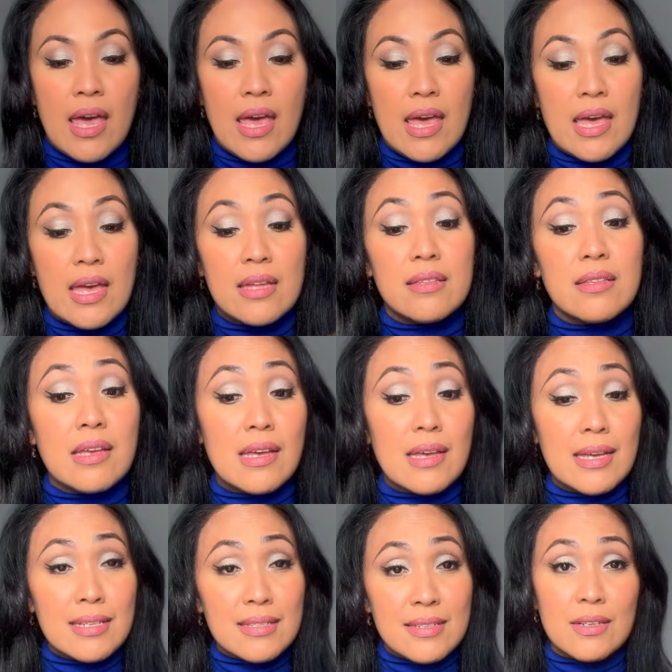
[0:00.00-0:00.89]
And
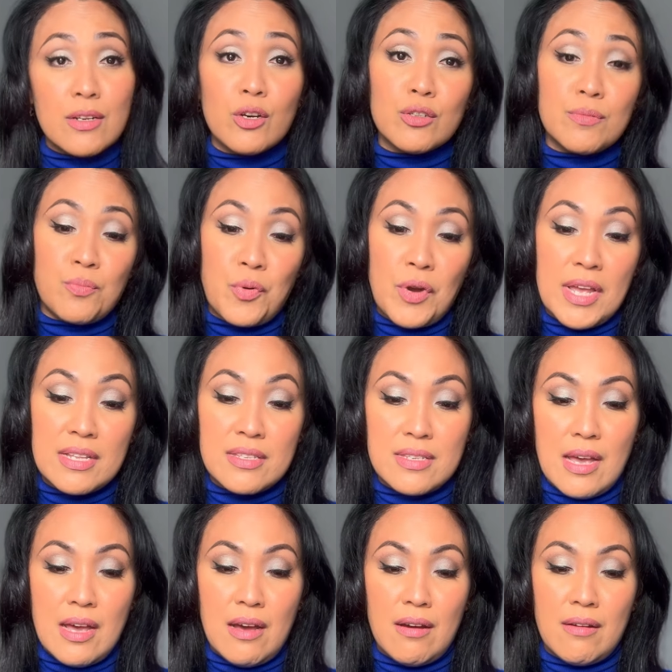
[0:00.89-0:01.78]
in the note
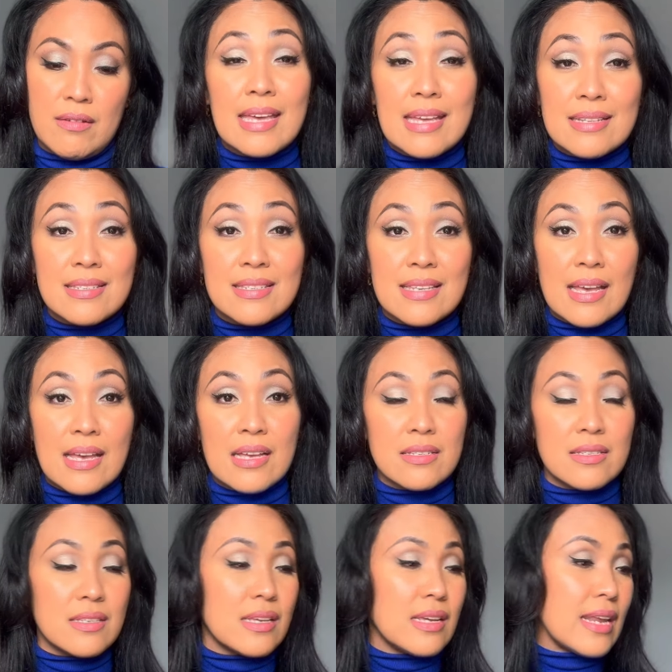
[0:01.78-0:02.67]
breakdown, it
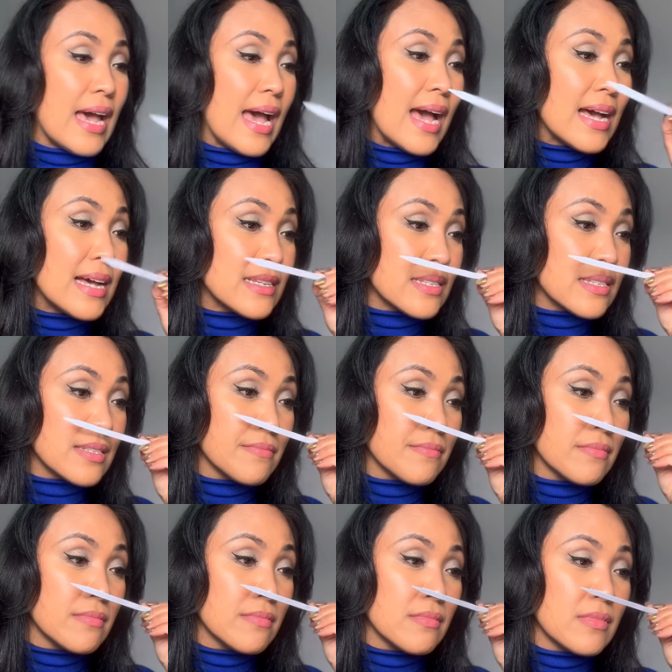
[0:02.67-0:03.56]
says it has
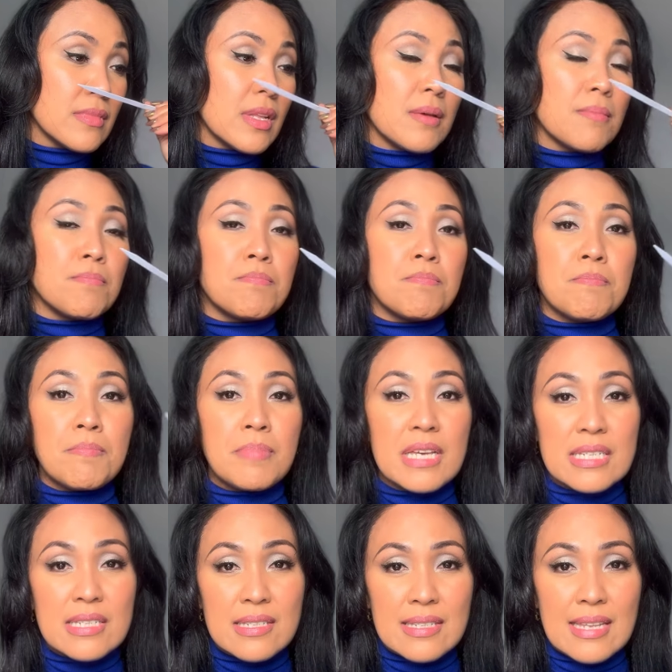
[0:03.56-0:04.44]

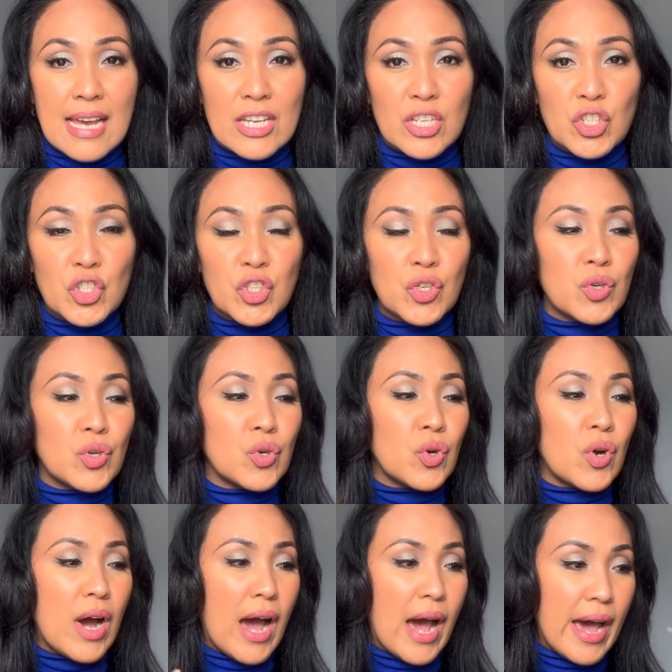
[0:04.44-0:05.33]

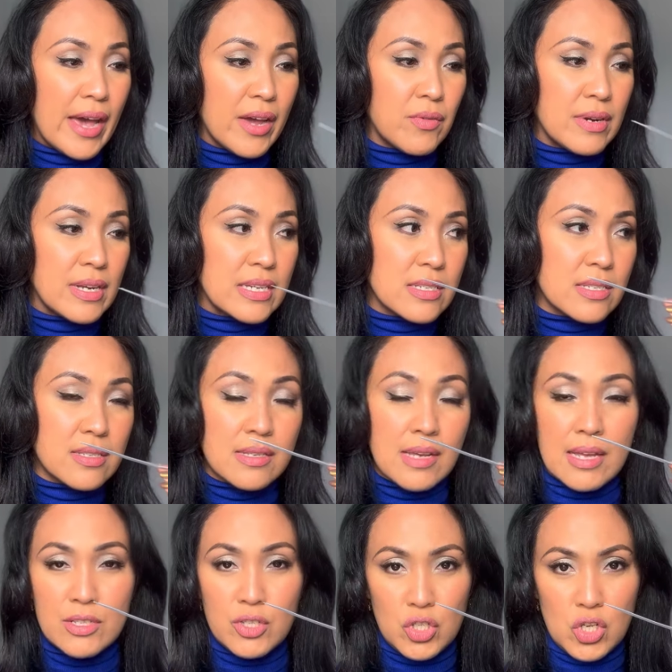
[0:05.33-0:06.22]
pistachio, iris, and